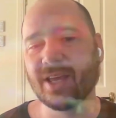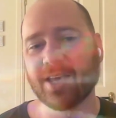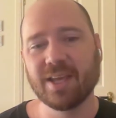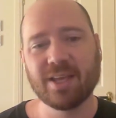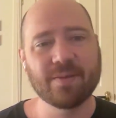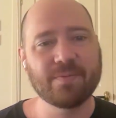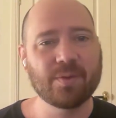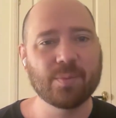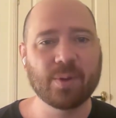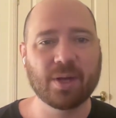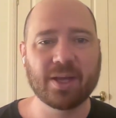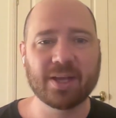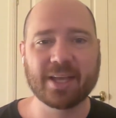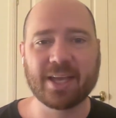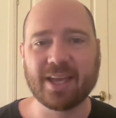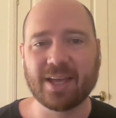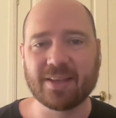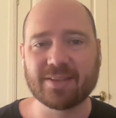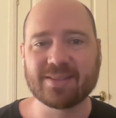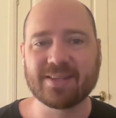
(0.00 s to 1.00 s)
if you're buying a
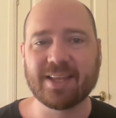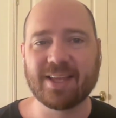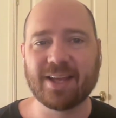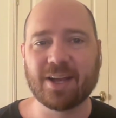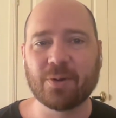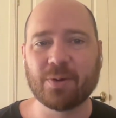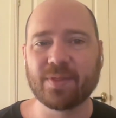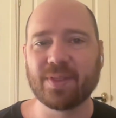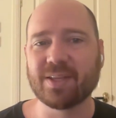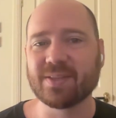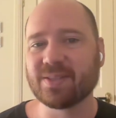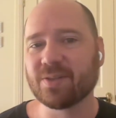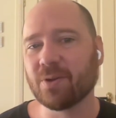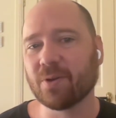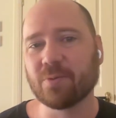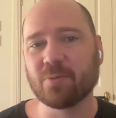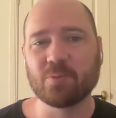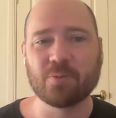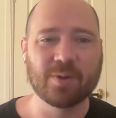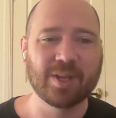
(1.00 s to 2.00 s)
house now and there's
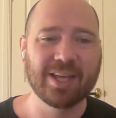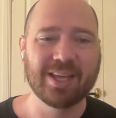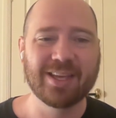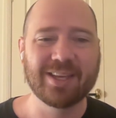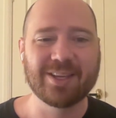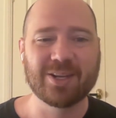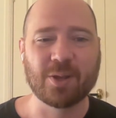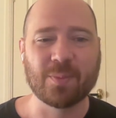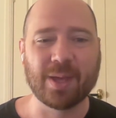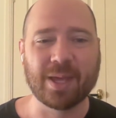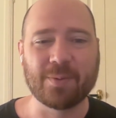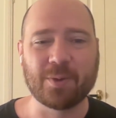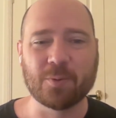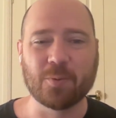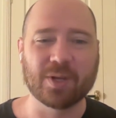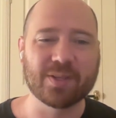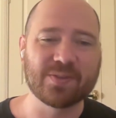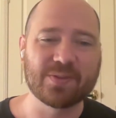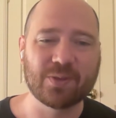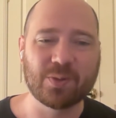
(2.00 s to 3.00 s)
not, you know, maybe
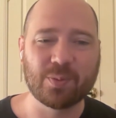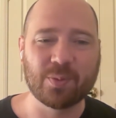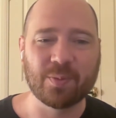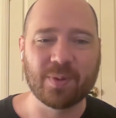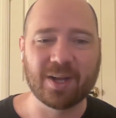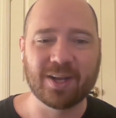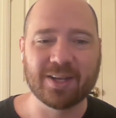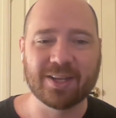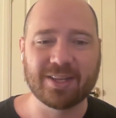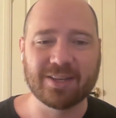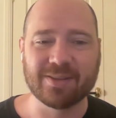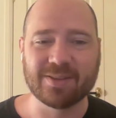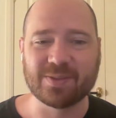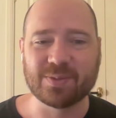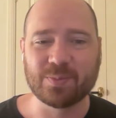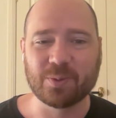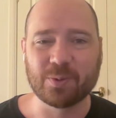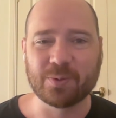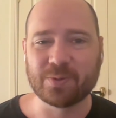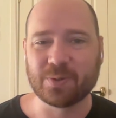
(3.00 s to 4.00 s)
one supermarket and a
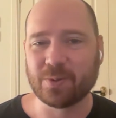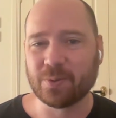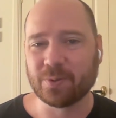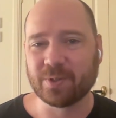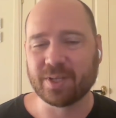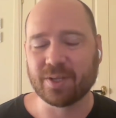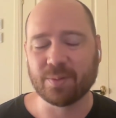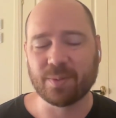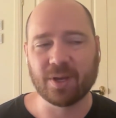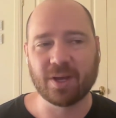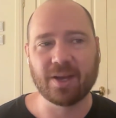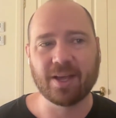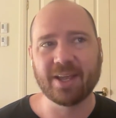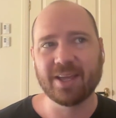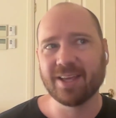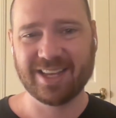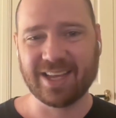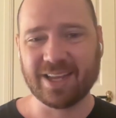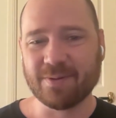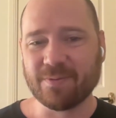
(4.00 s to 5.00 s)
small school nearby,
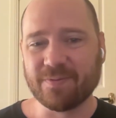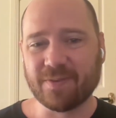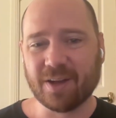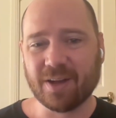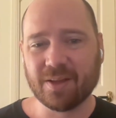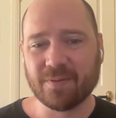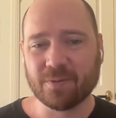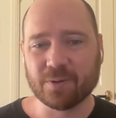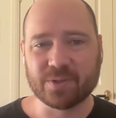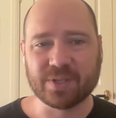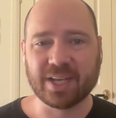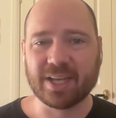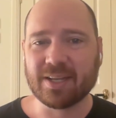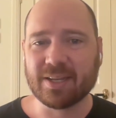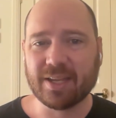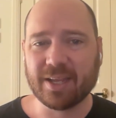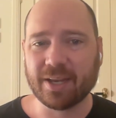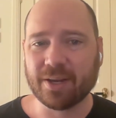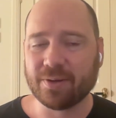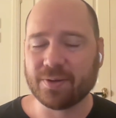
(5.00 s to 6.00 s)
in 5 or 10
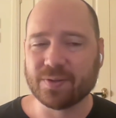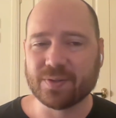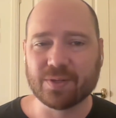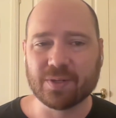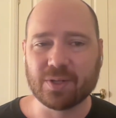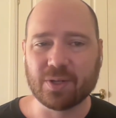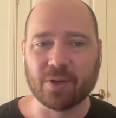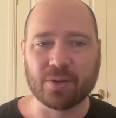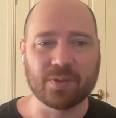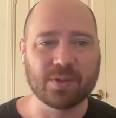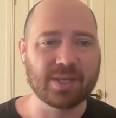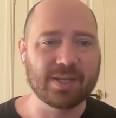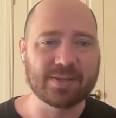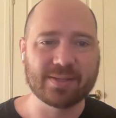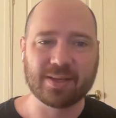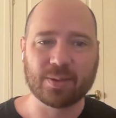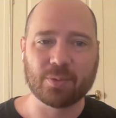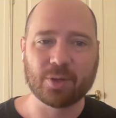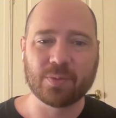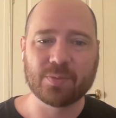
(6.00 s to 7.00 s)
years, you know, these
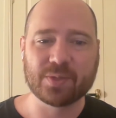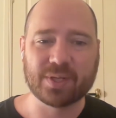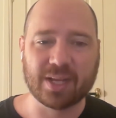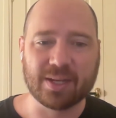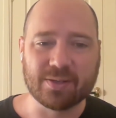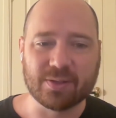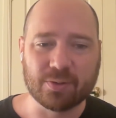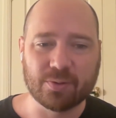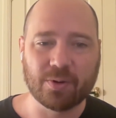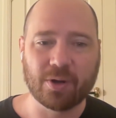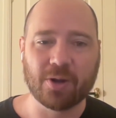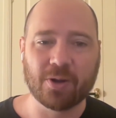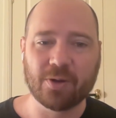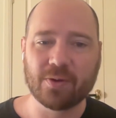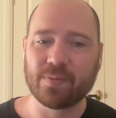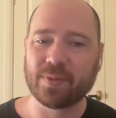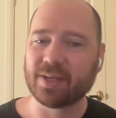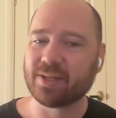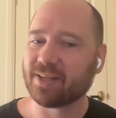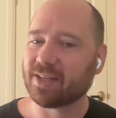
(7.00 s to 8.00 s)
suburbs tend to grow,
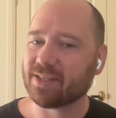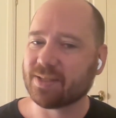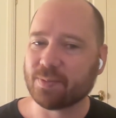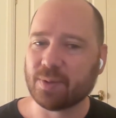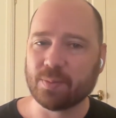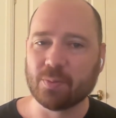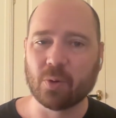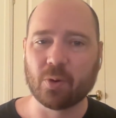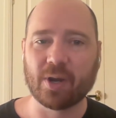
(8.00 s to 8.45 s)
there tends to be more